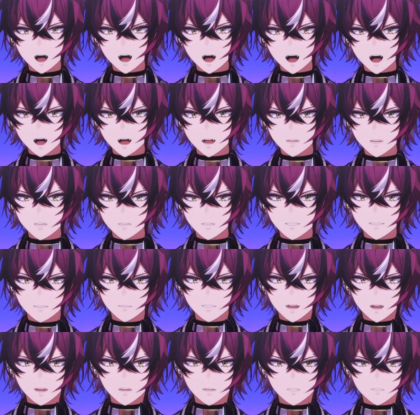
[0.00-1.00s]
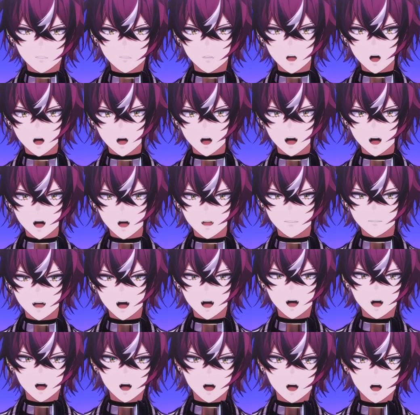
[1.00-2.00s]
spirit realm,
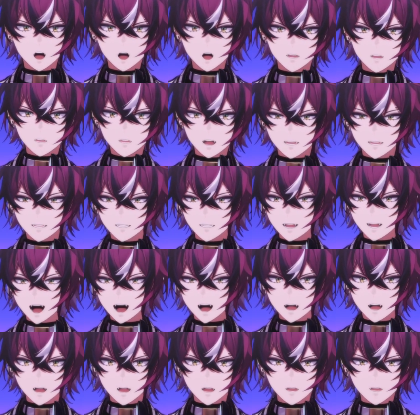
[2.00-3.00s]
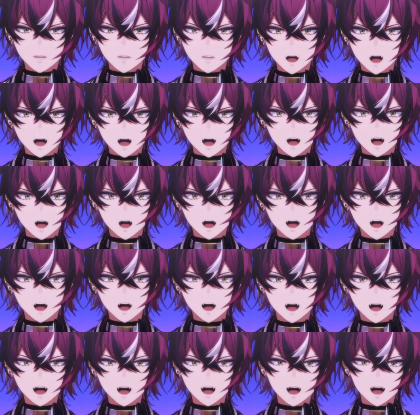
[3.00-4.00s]
and you get to date yokai,
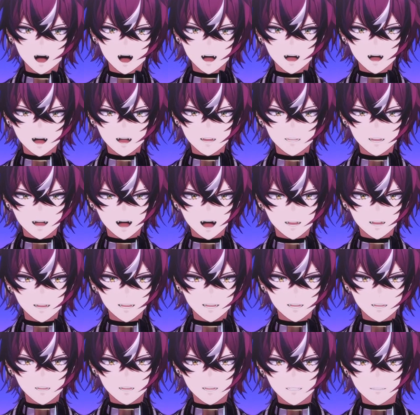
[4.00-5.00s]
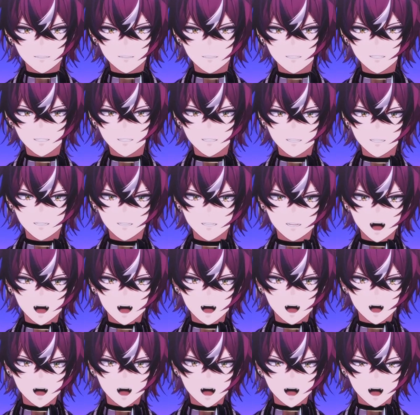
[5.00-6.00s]
you get to date demons. You
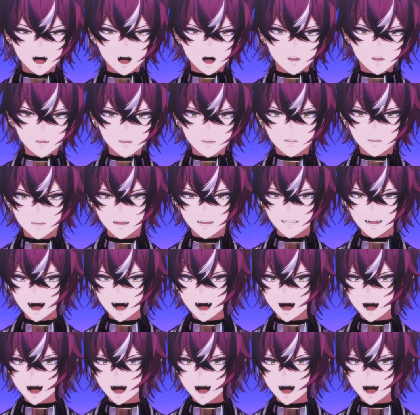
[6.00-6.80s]
know the way this kind of game